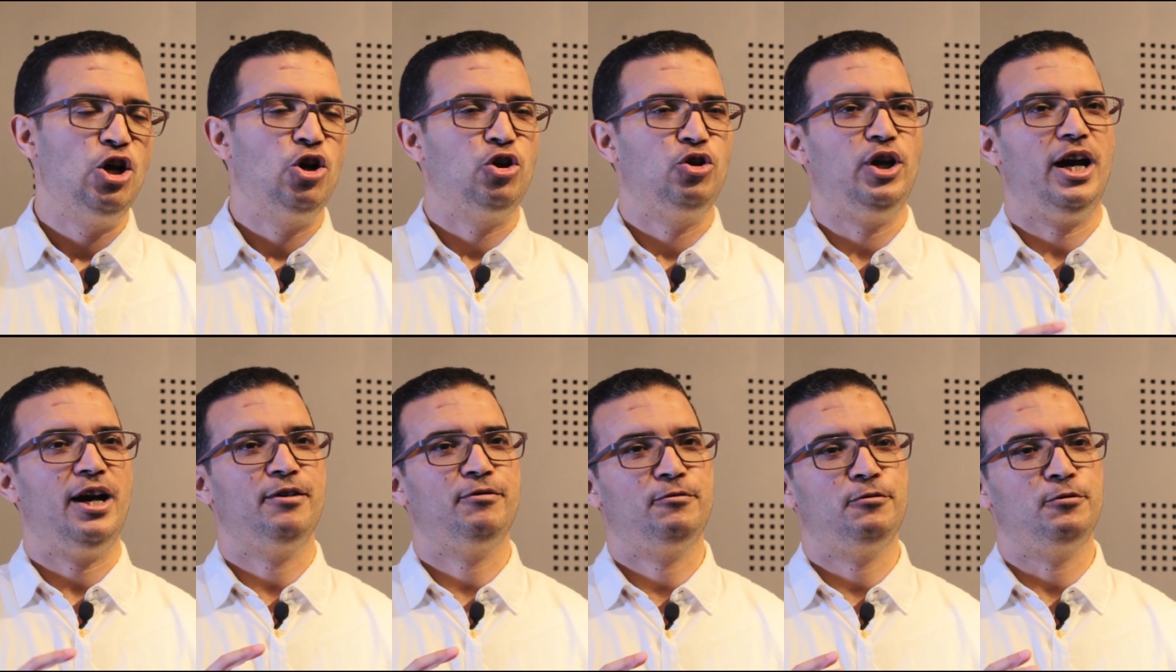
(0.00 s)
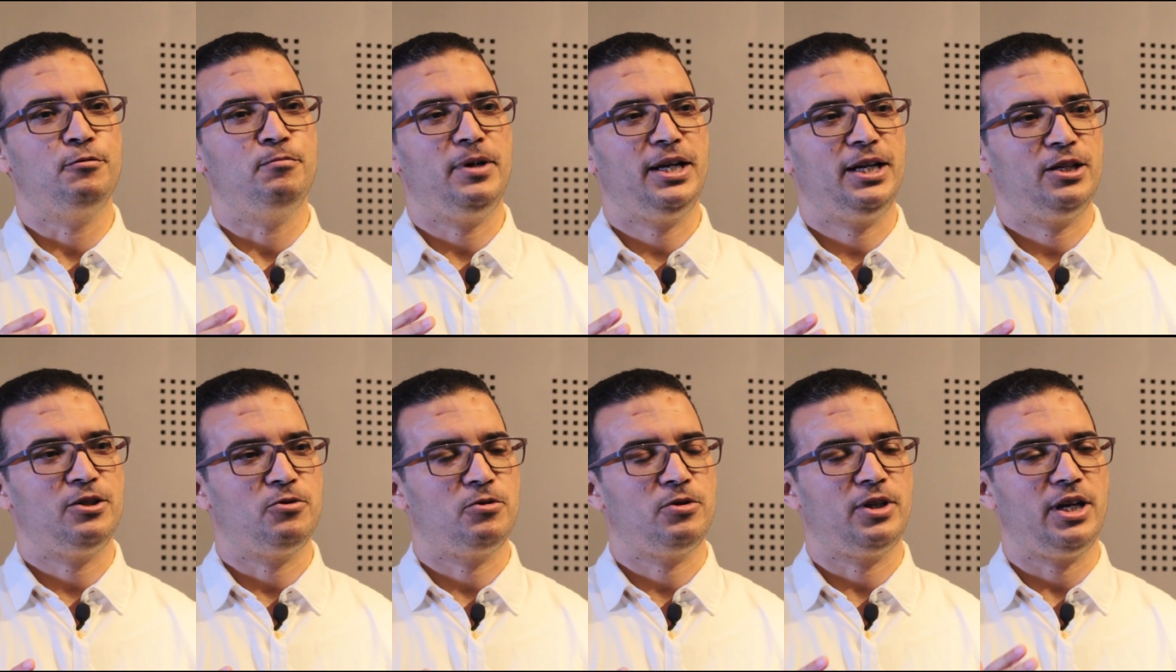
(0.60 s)
You have to
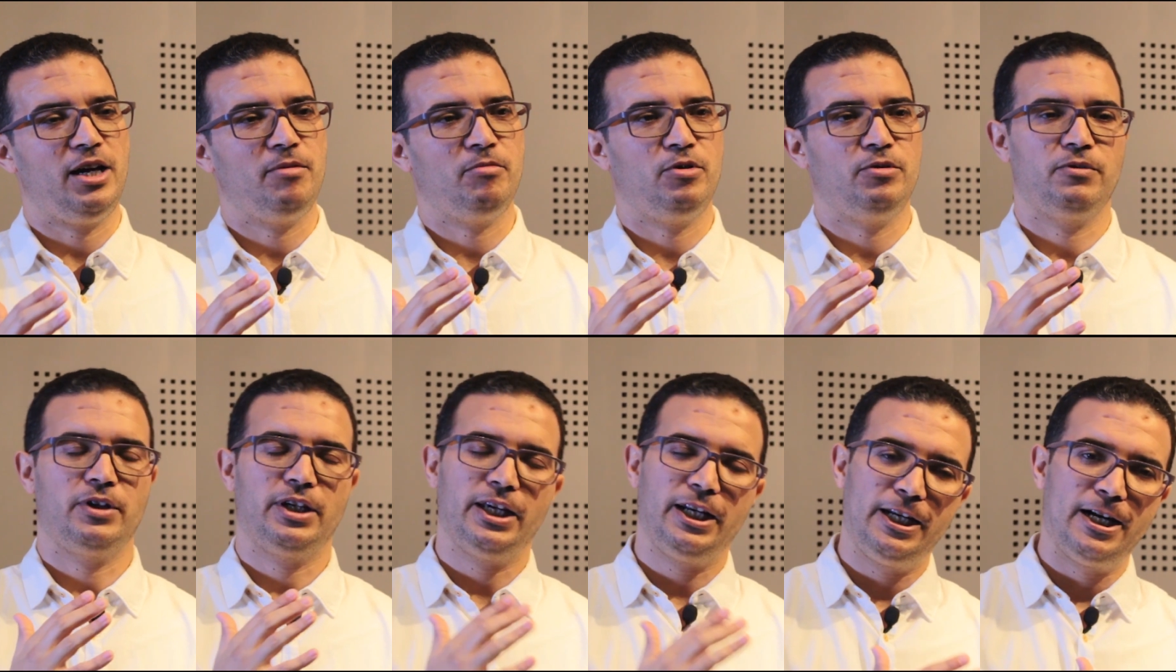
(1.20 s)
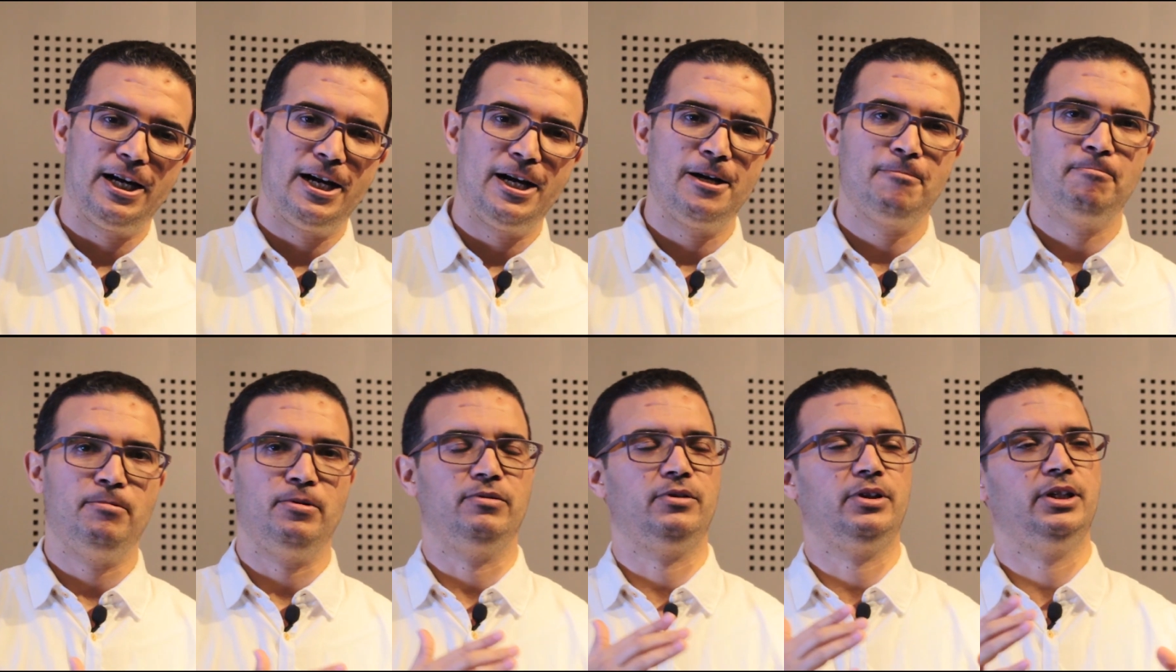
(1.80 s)
manage time of getting
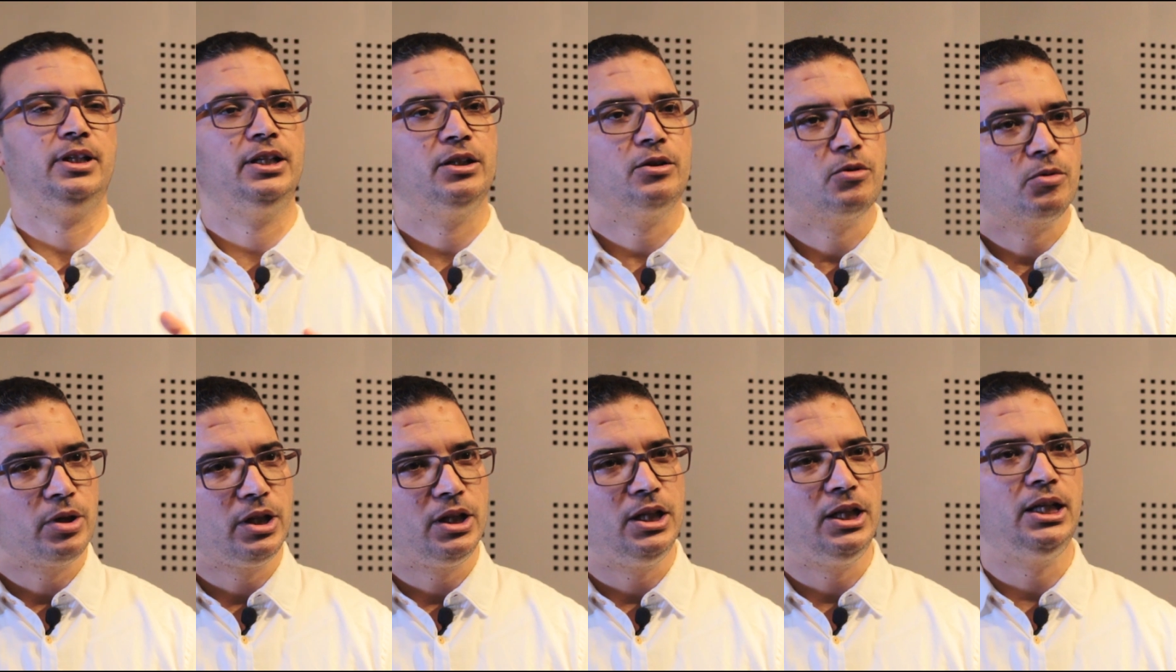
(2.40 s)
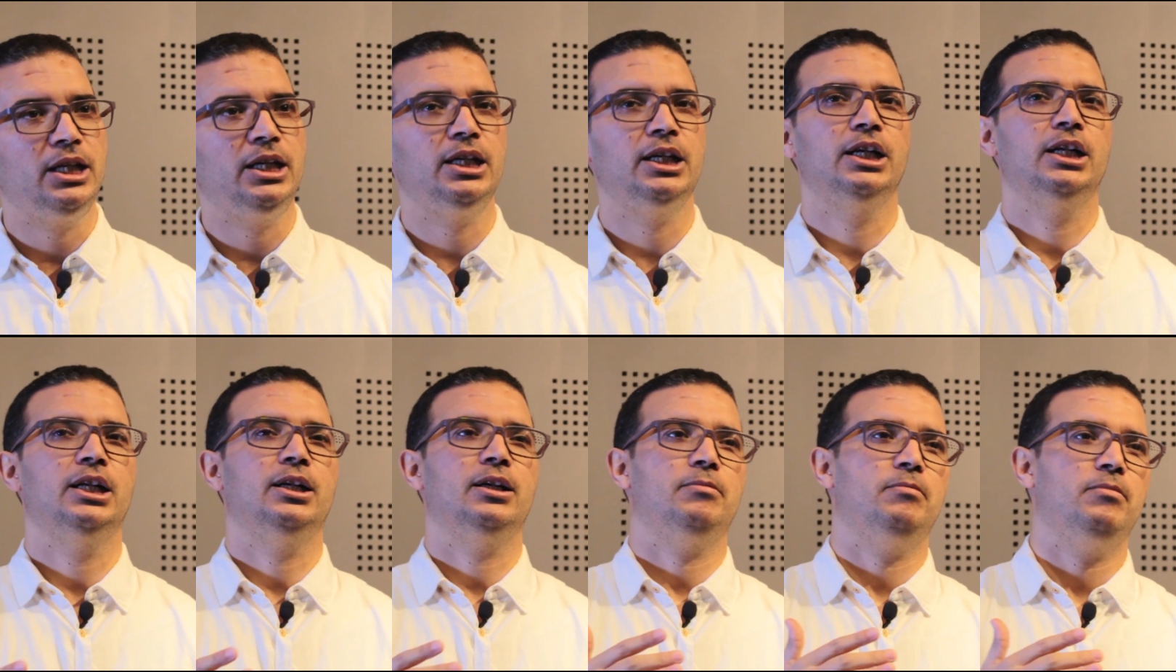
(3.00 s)
up, of getting ready,
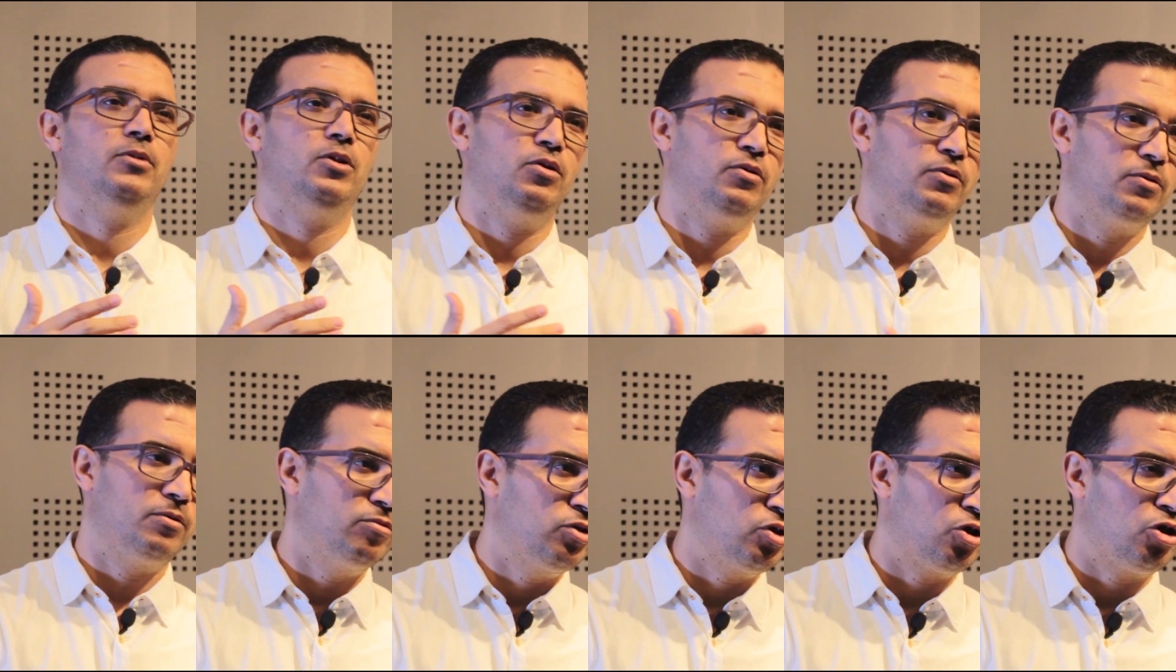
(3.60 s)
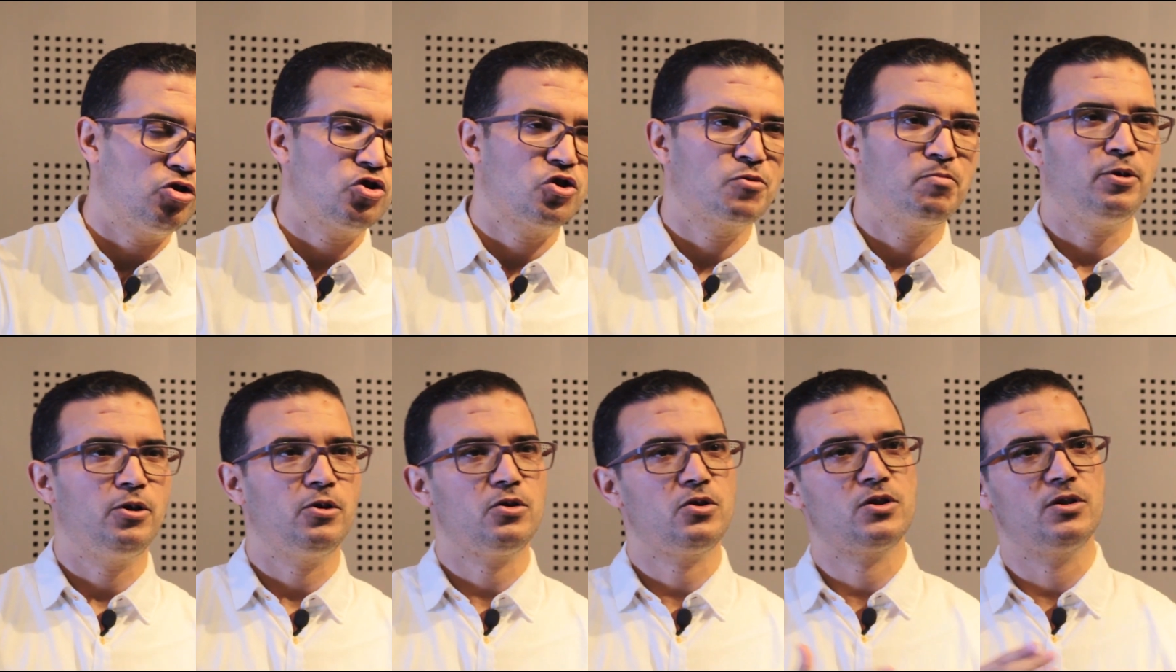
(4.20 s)
of
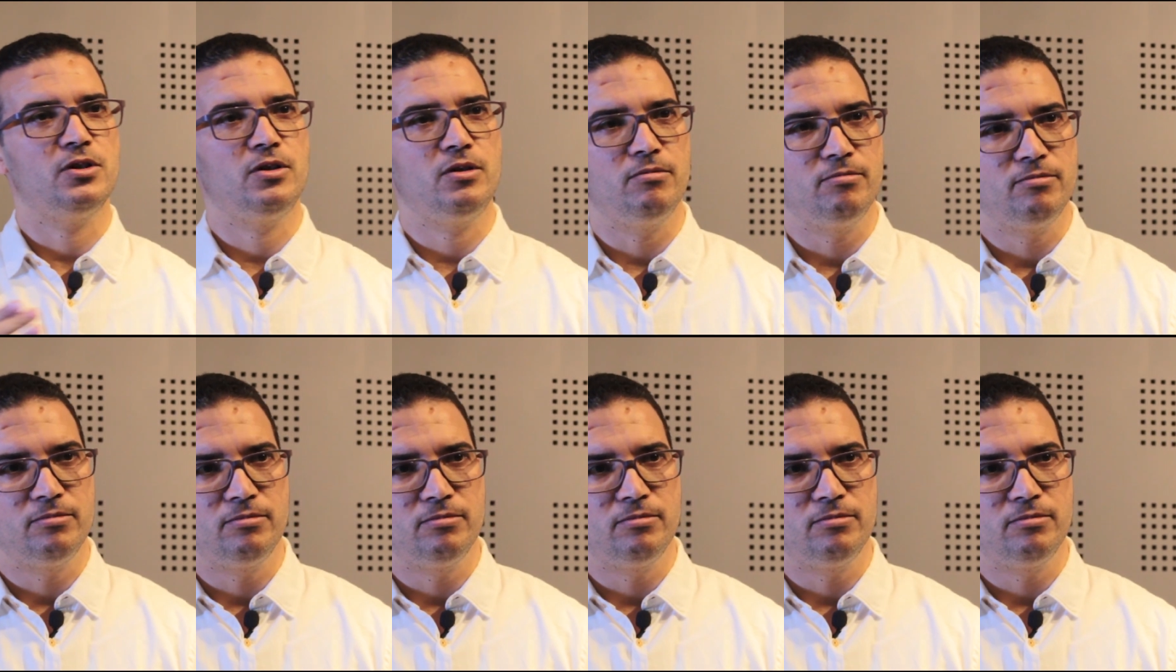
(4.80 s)
transports